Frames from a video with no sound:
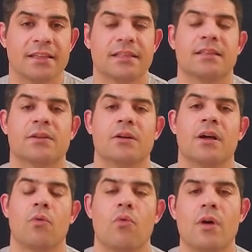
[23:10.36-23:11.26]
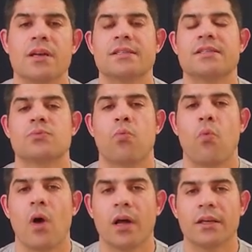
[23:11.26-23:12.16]
hand
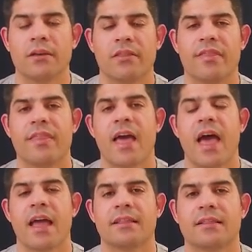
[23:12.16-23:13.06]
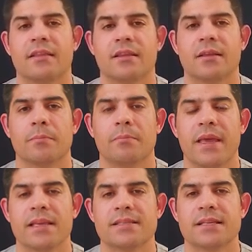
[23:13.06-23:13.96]
was one that
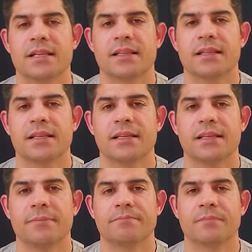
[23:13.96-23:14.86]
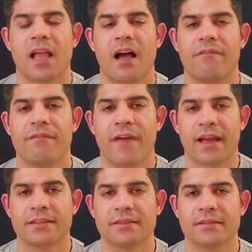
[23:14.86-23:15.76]
basically
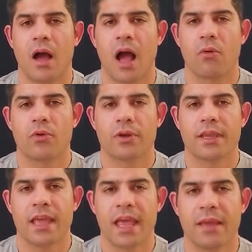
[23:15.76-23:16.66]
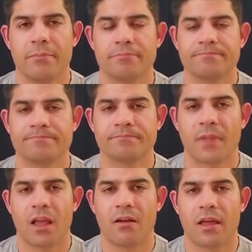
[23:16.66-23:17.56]
affected our
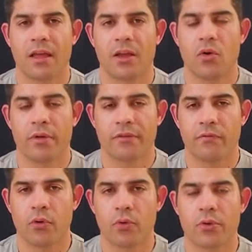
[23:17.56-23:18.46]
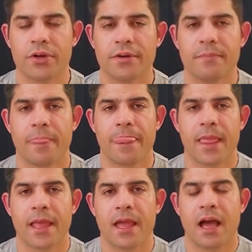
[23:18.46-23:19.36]
game going forward.
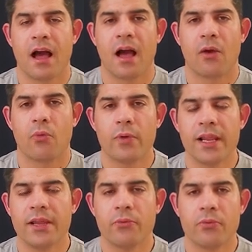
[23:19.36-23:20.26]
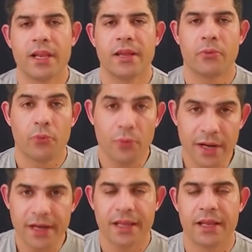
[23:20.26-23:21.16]
A really, really,
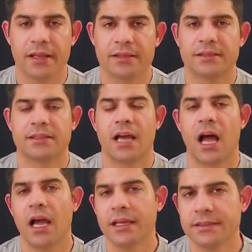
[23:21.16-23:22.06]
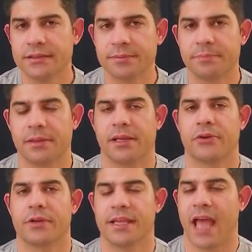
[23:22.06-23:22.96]
really tight
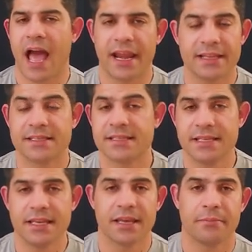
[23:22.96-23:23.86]
player. I didn't